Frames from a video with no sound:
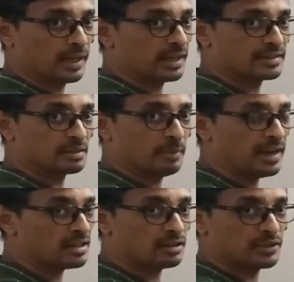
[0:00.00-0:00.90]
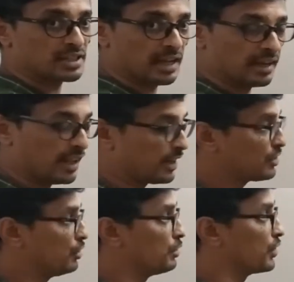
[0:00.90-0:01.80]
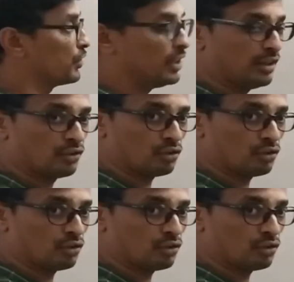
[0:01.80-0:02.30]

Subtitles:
It doesn't matter which direction you are seeing.